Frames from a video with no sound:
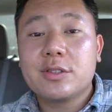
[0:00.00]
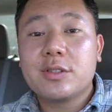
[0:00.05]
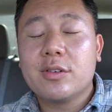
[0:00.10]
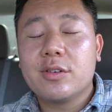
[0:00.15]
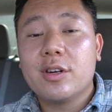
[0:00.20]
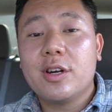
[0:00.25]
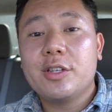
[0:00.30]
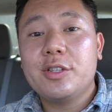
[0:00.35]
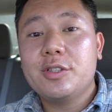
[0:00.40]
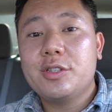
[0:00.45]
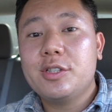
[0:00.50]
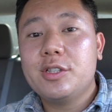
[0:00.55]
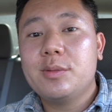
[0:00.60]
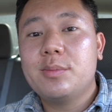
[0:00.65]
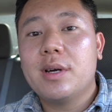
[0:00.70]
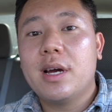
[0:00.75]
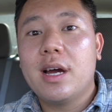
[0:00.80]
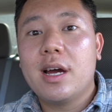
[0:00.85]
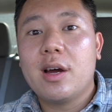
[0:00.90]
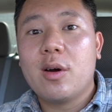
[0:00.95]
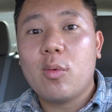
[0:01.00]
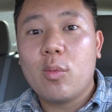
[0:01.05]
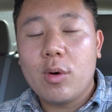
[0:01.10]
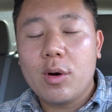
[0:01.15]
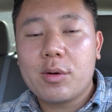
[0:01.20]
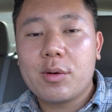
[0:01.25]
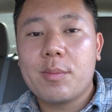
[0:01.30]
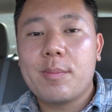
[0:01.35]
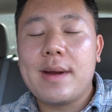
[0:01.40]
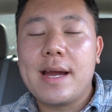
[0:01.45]
going on, YouTube?
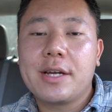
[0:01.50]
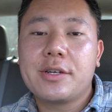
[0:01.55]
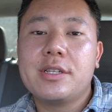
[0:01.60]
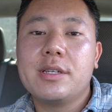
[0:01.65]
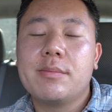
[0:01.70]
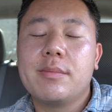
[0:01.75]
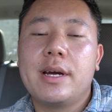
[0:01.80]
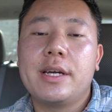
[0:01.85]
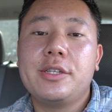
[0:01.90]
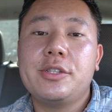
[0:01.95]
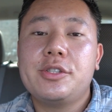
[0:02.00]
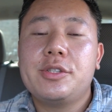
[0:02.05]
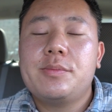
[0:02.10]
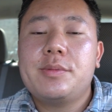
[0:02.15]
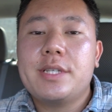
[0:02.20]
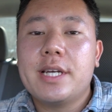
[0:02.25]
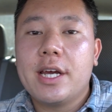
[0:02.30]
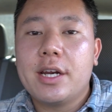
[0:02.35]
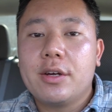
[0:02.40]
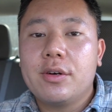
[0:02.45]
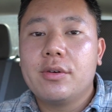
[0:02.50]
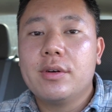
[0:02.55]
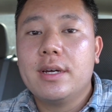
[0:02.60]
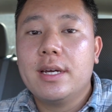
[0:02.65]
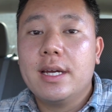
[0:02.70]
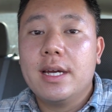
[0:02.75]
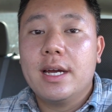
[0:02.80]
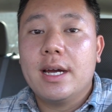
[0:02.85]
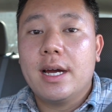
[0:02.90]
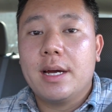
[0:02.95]
Welcome back to my YouTube channel.
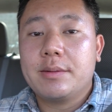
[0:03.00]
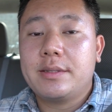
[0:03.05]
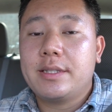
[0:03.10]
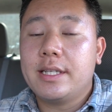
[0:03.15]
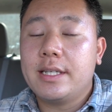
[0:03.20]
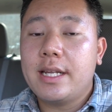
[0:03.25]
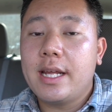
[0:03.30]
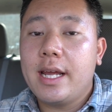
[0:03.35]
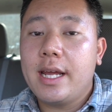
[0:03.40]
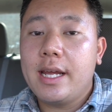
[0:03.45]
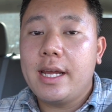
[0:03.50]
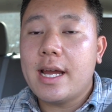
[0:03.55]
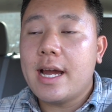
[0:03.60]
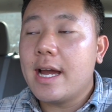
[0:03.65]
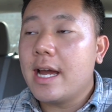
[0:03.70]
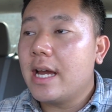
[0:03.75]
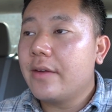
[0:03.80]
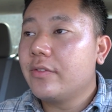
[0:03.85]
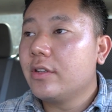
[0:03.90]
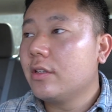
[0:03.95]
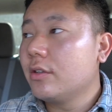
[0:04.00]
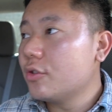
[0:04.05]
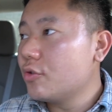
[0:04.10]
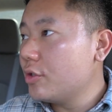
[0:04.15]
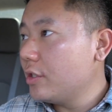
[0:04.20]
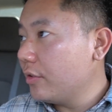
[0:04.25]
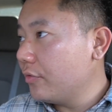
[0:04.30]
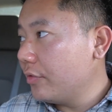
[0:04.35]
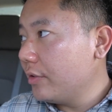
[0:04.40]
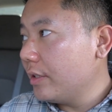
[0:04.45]
Today I have a little
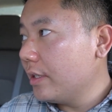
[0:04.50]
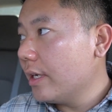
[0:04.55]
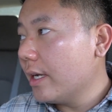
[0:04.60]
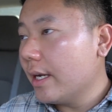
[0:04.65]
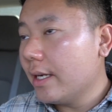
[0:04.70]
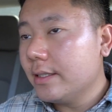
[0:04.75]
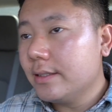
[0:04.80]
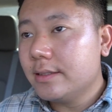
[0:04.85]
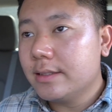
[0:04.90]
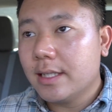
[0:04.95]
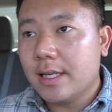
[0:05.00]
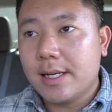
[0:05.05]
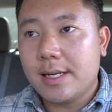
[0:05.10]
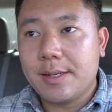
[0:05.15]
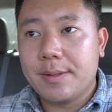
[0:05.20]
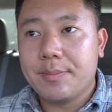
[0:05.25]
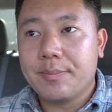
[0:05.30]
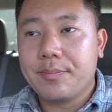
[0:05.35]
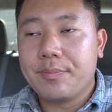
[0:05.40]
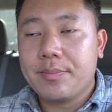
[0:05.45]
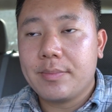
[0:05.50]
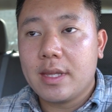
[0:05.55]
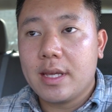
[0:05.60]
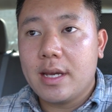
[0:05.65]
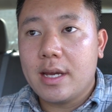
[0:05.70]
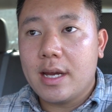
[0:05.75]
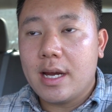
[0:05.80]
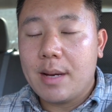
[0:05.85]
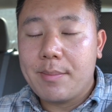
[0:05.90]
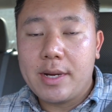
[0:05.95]
treat for you guys.
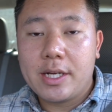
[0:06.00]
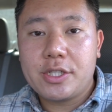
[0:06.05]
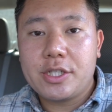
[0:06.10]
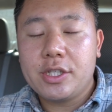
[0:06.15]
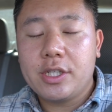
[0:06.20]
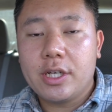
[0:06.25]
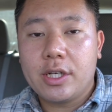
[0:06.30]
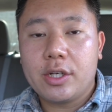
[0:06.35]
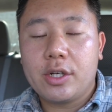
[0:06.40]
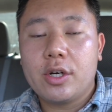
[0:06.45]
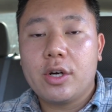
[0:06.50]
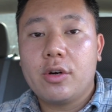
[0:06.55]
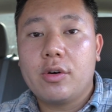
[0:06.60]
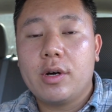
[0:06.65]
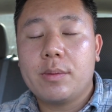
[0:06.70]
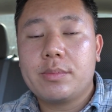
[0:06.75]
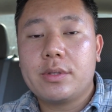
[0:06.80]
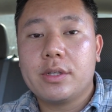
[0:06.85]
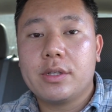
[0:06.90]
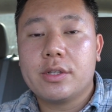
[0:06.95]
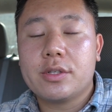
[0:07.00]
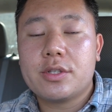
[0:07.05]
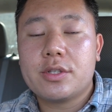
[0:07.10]
I'm actually gonna go up to the